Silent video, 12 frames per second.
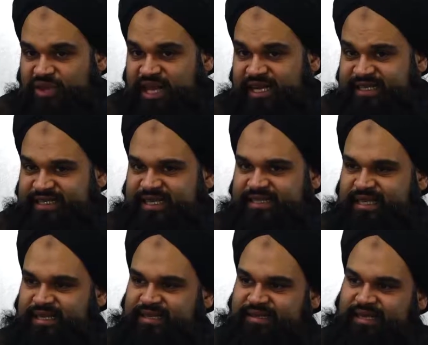He says
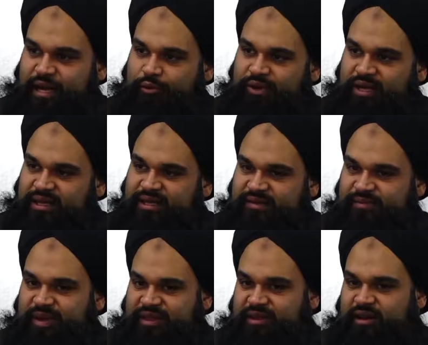that this ta'wil, this
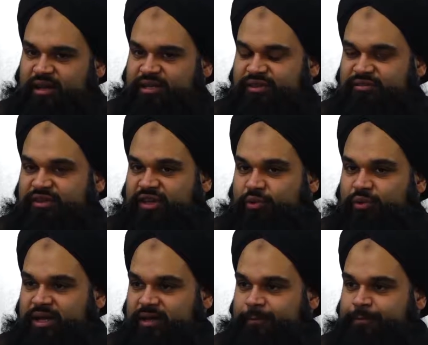methodology for
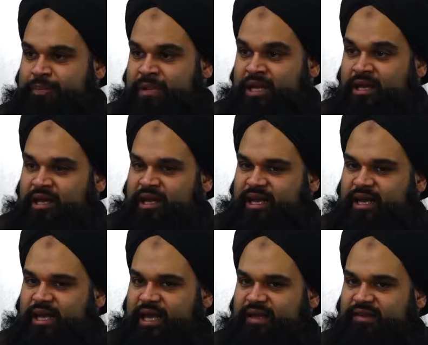ta'wil,
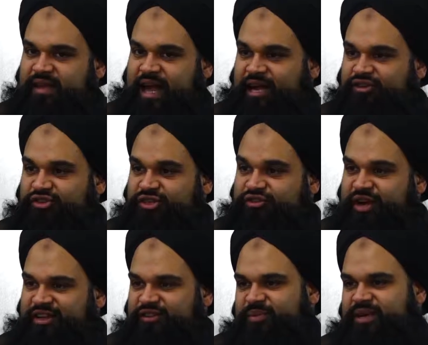is actually
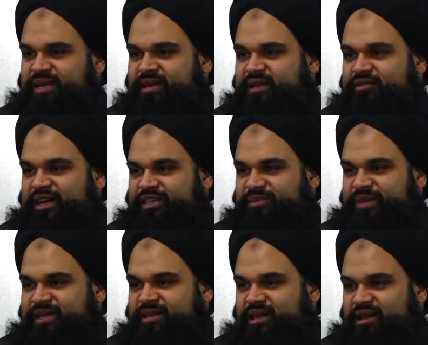
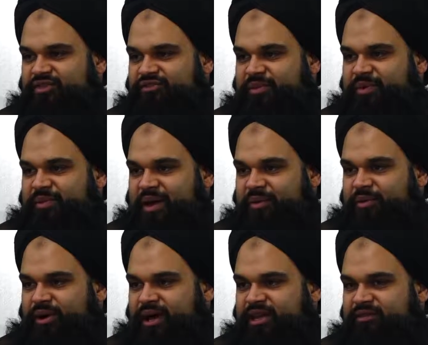transmitted knowledge from Imam
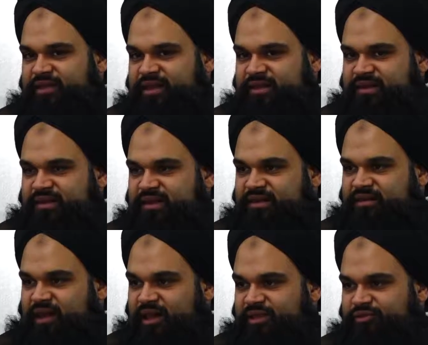Abu Hanifa. This is his
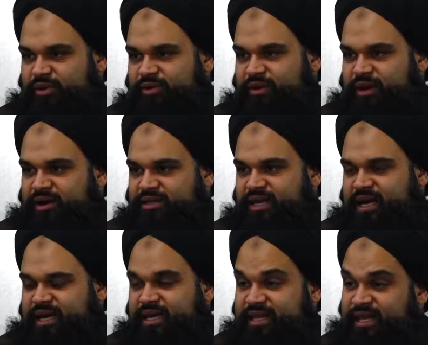knowledge with regards to
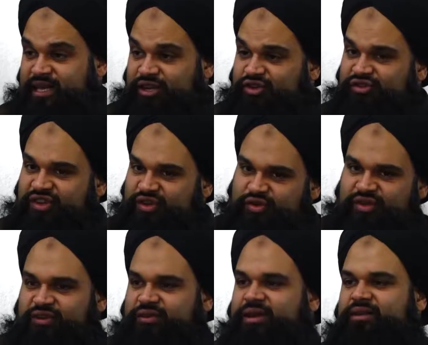Aqidah. He used to use
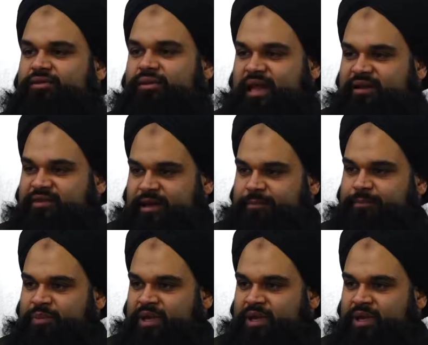it during his own lifetime.